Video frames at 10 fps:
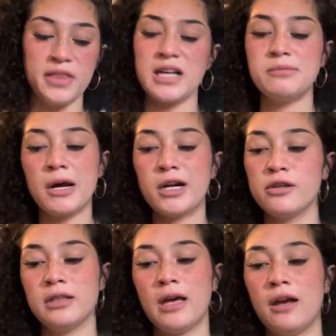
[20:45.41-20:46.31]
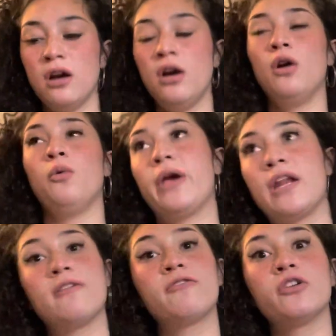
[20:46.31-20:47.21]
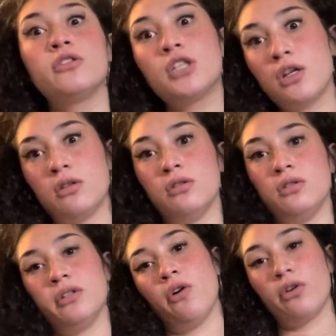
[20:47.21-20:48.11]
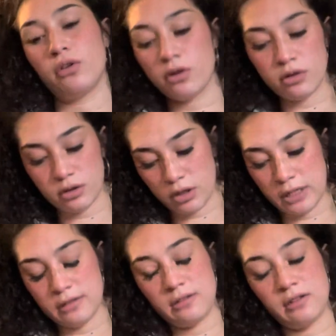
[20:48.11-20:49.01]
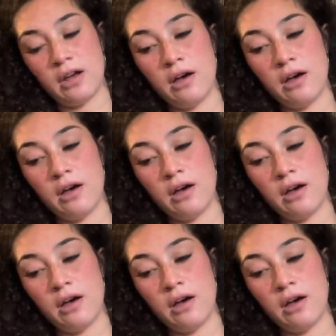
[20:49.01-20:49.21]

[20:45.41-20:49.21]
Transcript: And that's better than like waiting for the shuttle with all your groceries.